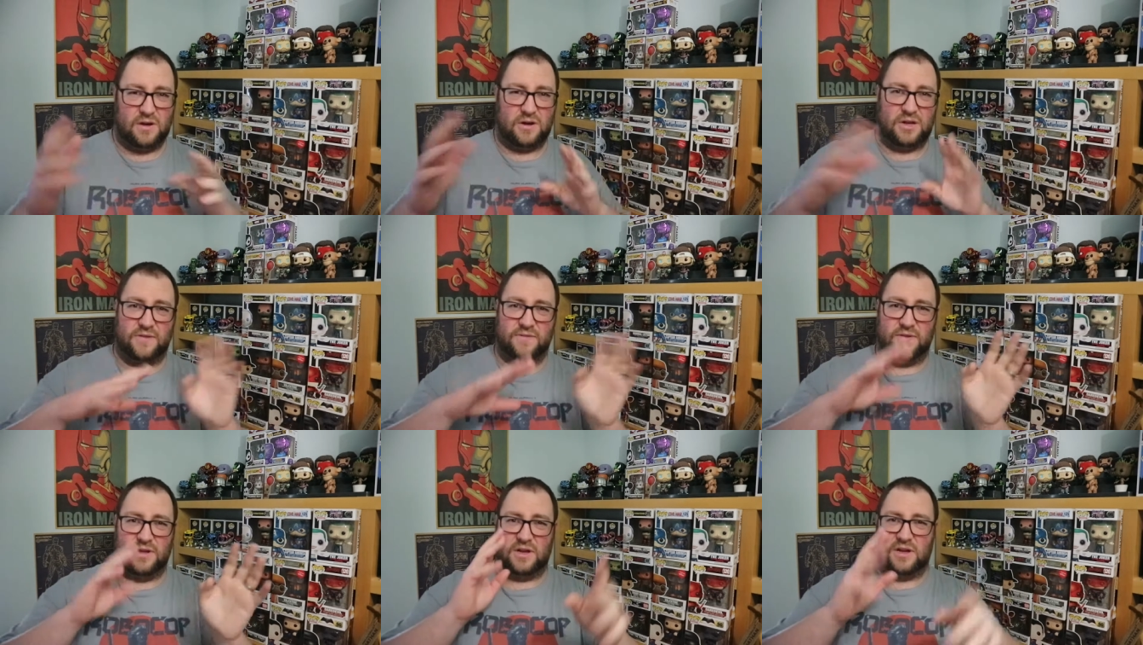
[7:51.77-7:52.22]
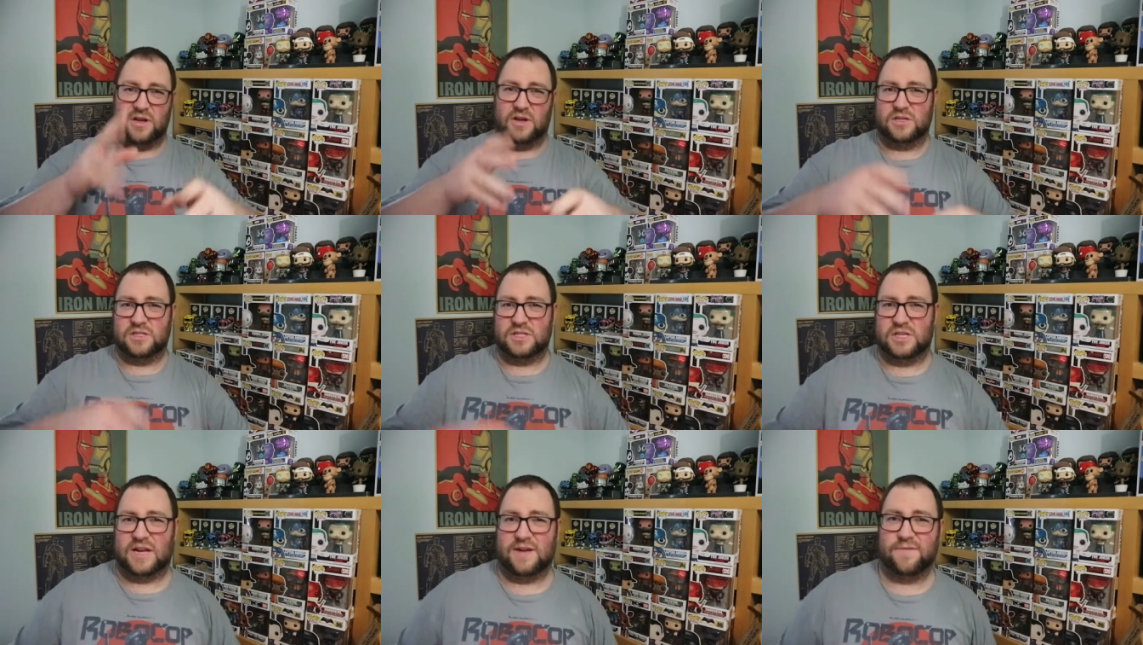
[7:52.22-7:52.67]
I'll give you
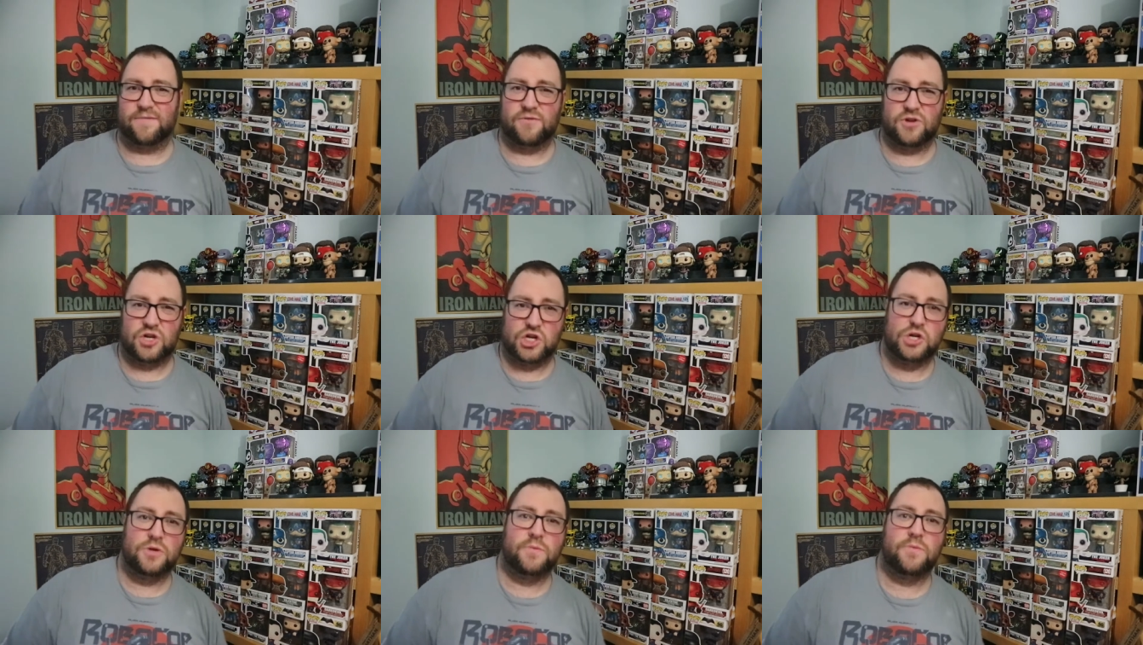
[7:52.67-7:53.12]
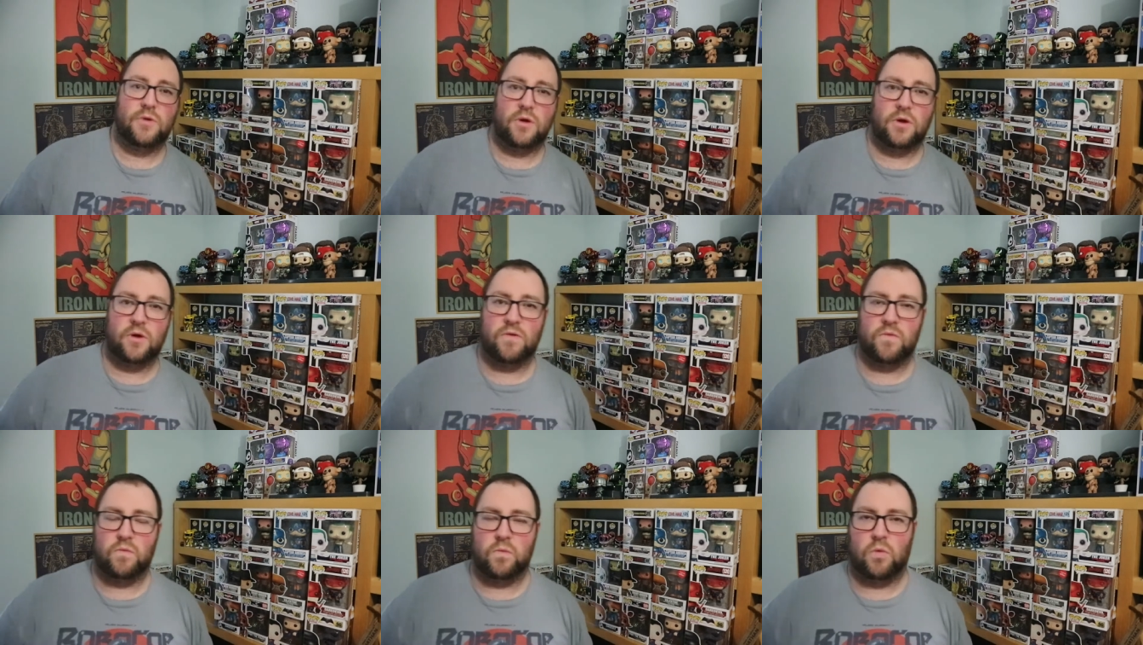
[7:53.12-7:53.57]
guys an average
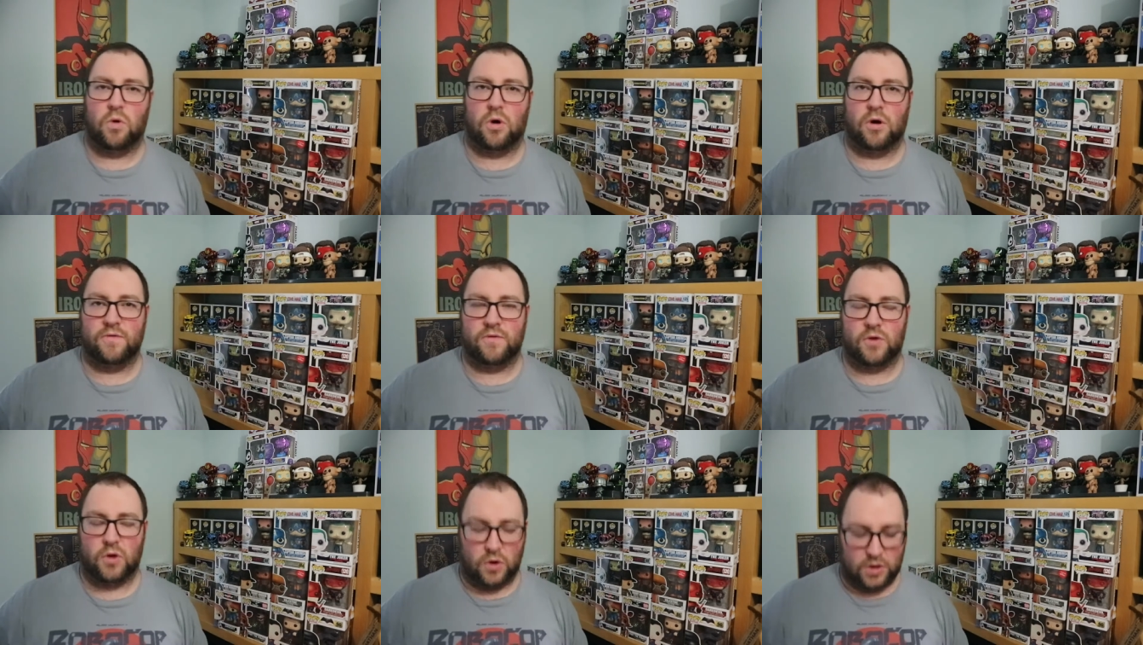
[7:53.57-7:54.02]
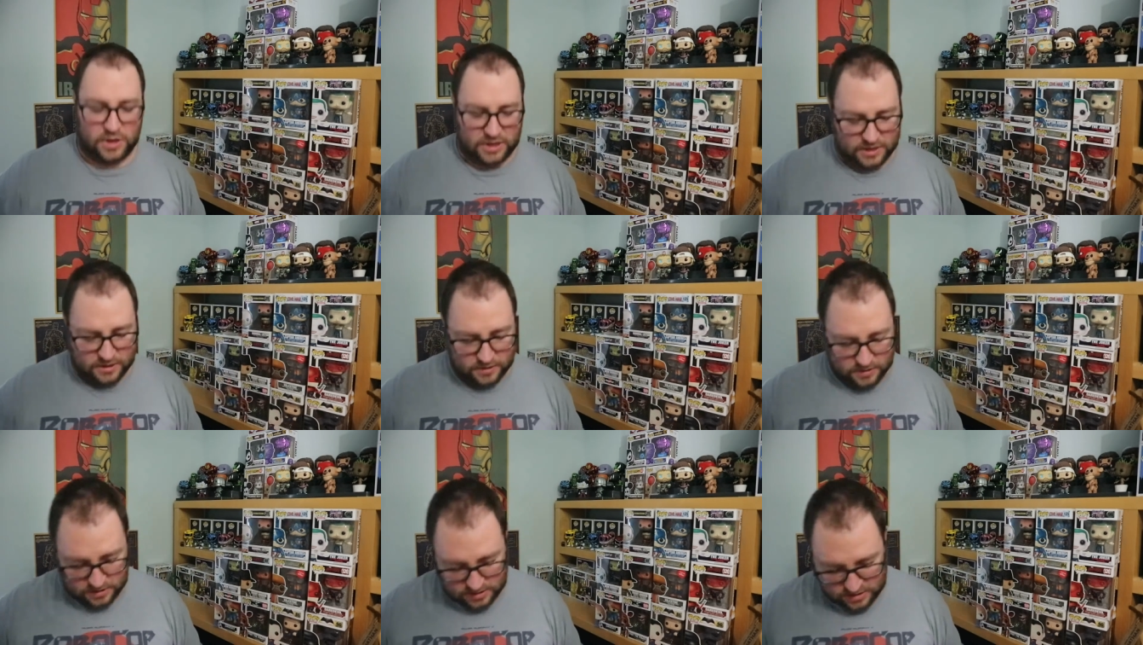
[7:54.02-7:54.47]
of what I've
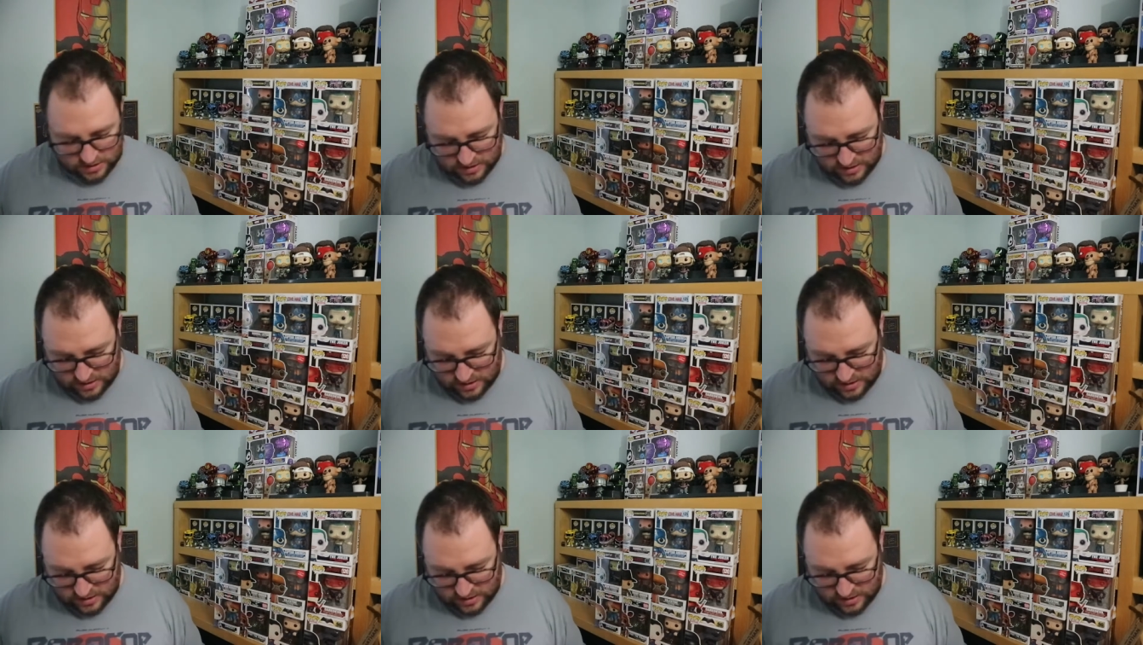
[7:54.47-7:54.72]
got here.